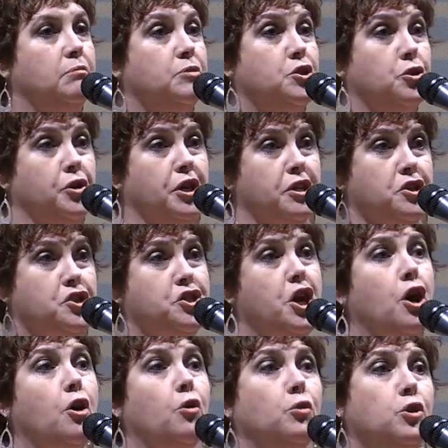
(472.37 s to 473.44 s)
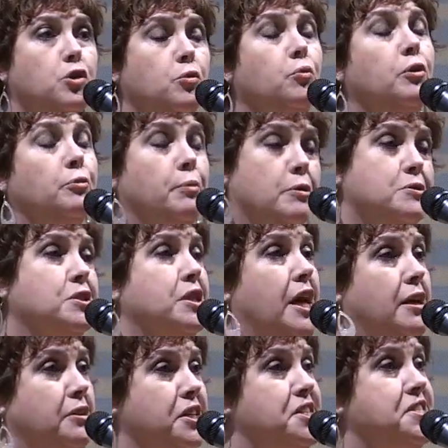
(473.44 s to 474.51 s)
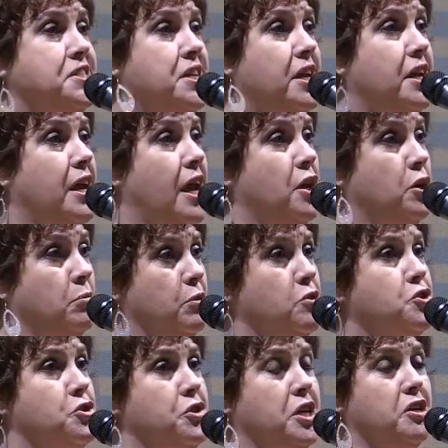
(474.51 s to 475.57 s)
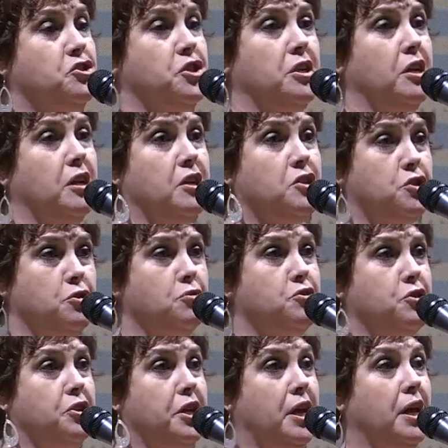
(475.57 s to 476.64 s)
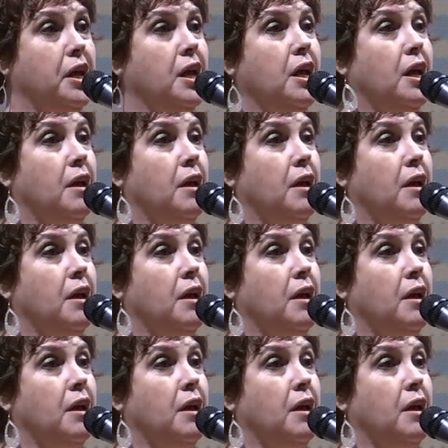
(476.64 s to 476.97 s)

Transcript: during a show, you will most likely see a commercial kitchen, and it's usually